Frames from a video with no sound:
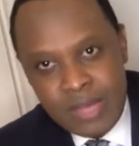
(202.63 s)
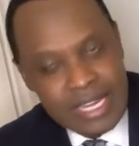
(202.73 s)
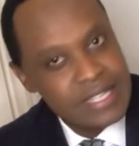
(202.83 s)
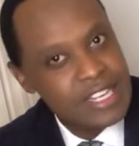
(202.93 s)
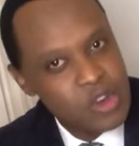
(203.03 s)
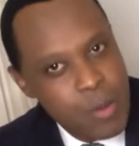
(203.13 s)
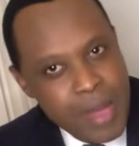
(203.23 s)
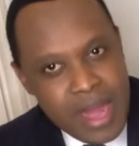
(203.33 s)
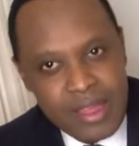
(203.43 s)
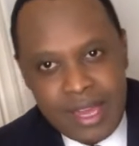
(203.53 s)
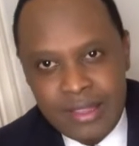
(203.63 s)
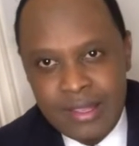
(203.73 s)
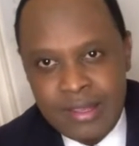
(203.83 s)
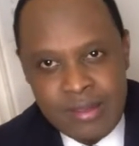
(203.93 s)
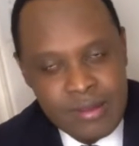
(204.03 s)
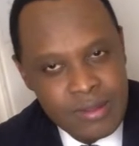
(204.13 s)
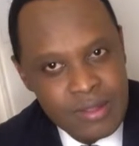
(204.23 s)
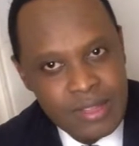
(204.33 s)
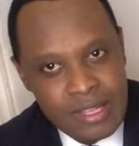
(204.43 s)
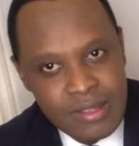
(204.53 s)
at least a little better than
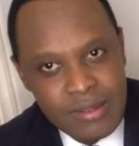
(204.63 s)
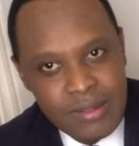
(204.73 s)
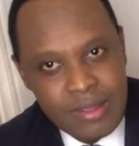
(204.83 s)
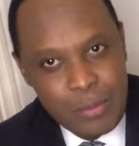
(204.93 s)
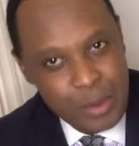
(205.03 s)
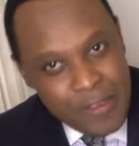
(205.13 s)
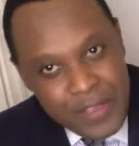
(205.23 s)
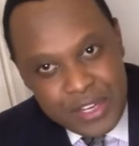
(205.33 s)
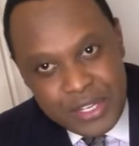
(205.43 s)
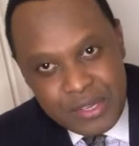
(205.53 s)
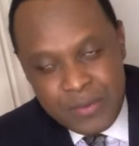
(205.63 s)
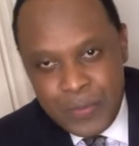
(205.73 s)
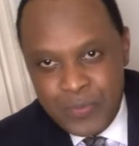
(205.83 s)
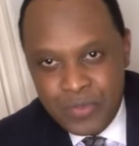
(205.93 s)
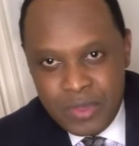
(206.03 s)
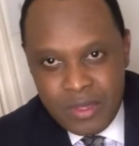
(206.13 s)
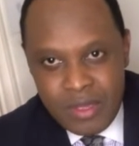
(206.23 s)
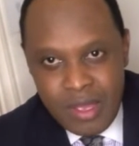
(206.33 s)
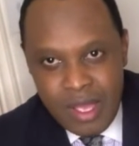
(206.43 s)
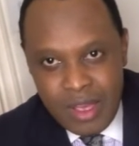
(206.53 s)
the previous
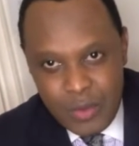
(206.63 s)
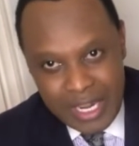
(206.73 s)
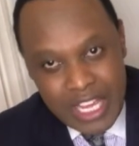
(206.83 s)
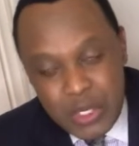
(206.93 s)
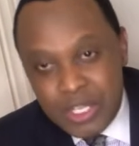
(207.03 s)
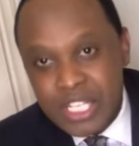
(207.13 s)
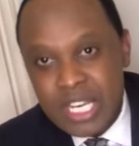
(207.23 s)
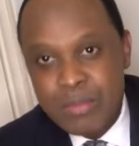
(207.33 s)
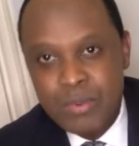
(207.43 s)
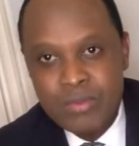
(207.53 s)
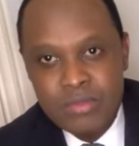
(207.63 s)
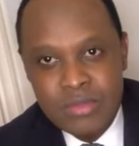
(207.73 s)
relationship.